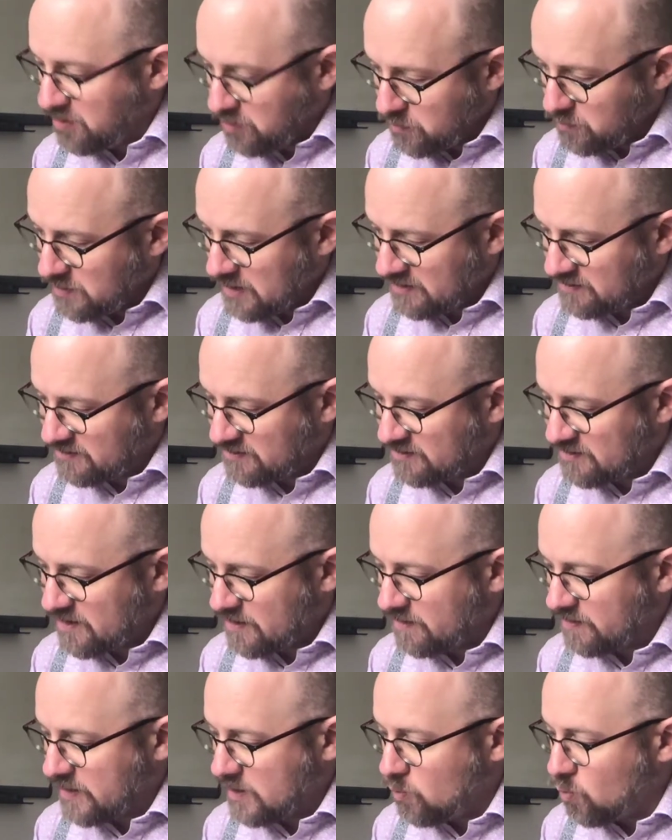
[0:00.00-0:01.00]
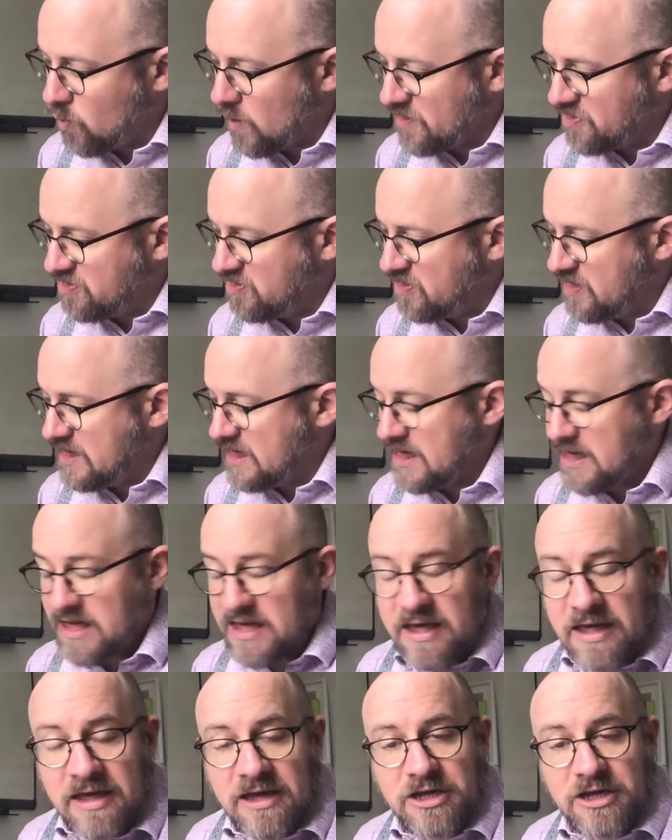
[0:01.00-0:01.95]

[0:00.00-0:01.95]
you necessarily what the